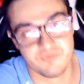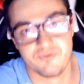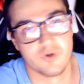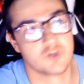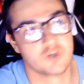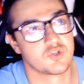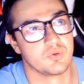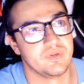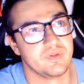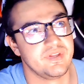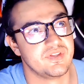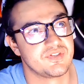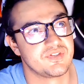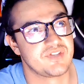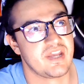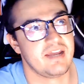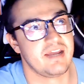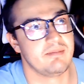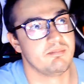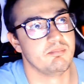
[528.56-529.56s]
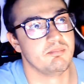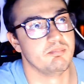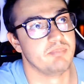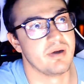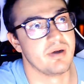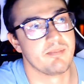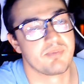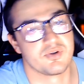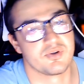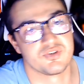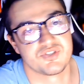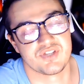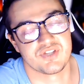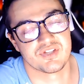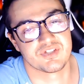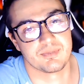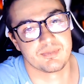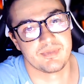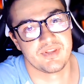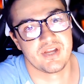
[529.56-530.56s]
virtually the same bumper
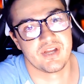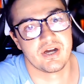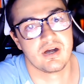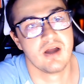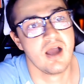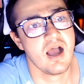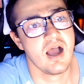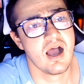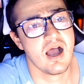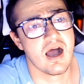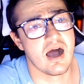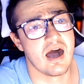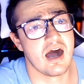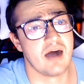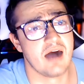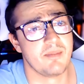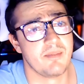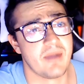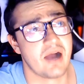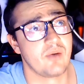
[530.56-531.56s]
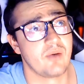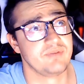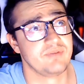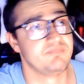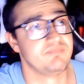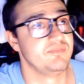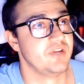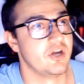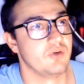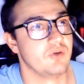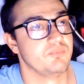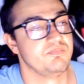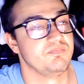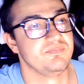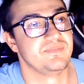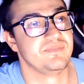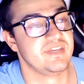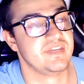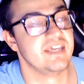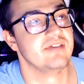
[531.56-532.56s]
system in there. I would, you know,
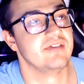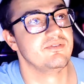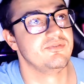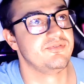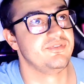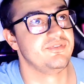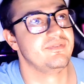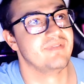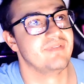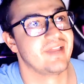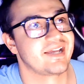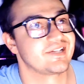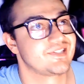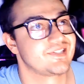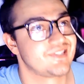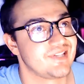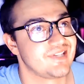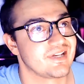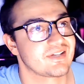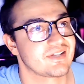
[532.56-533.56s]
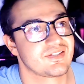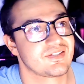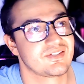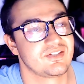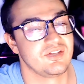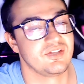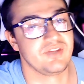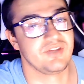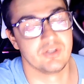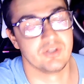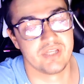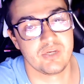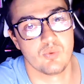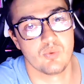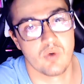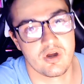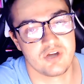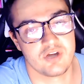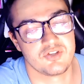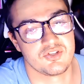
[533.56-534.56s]
give like a 6 to the Elite
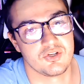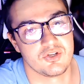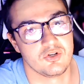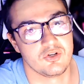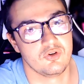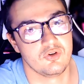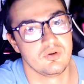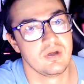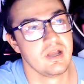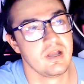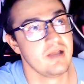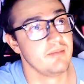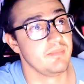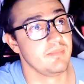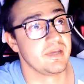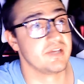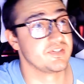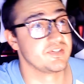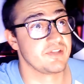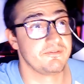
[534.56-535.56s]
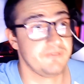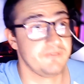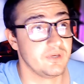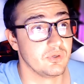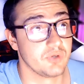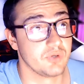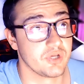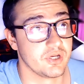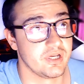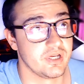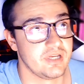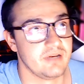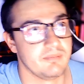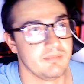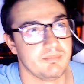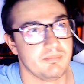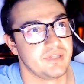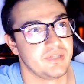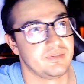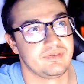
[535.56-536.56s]
1 and 2 because they feel
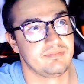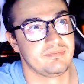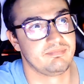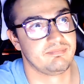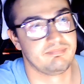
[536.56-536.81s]
good, but